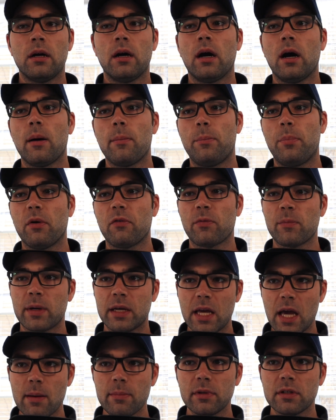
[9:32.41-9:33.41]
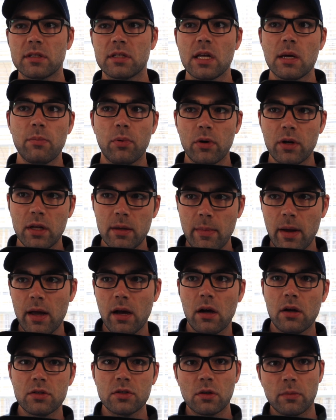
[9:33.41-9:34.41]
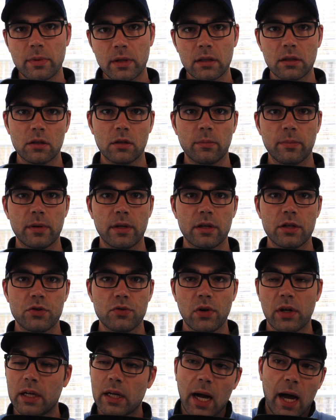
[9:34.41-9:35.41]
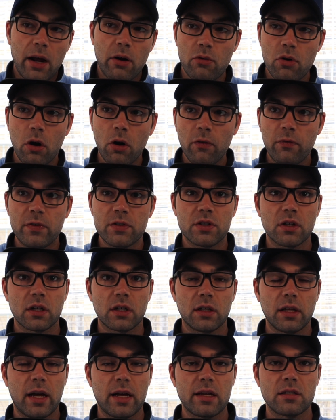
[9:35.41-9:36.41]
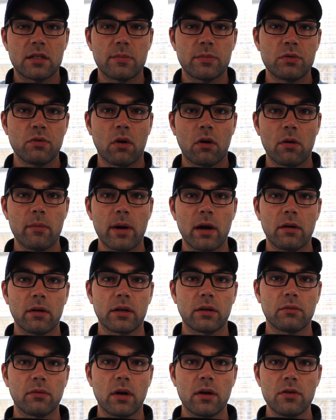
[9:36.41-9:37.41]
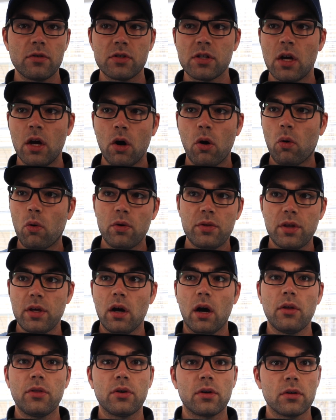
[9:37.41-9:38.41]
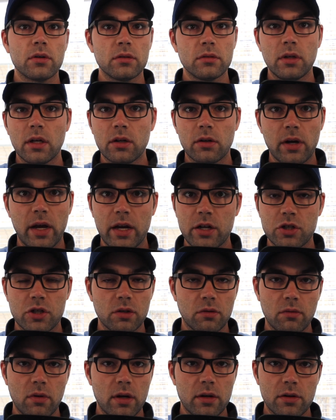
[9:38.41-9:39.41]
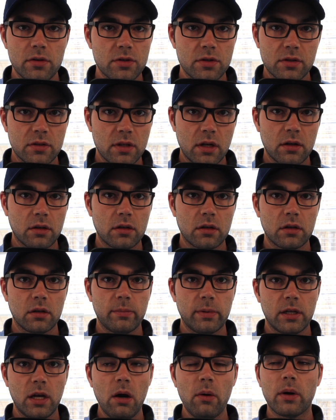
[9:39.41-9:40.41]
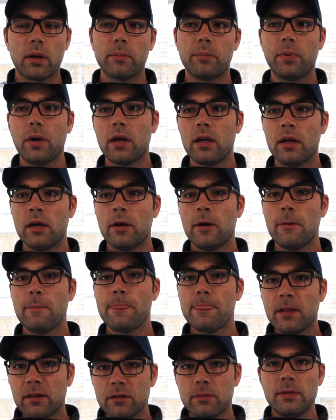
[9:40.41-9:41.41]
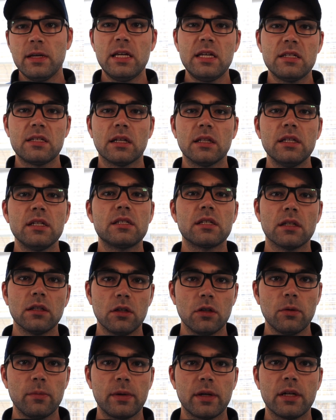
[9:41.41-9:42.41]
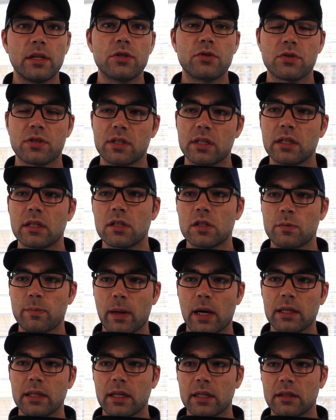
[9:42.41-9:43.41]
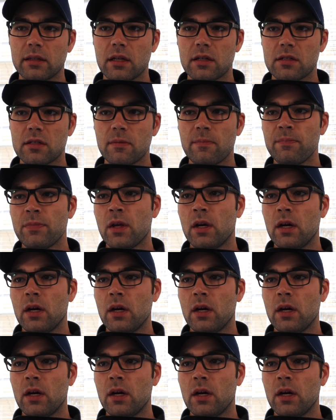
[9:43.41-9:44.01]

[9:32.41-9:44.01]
But from a gambling standpoint, he may also be a little bit intriguing. I don't know if he's going to class up to our American runners or the other international runners that are going to be going. But to me, he's at least a little bit interesting in a spot like this.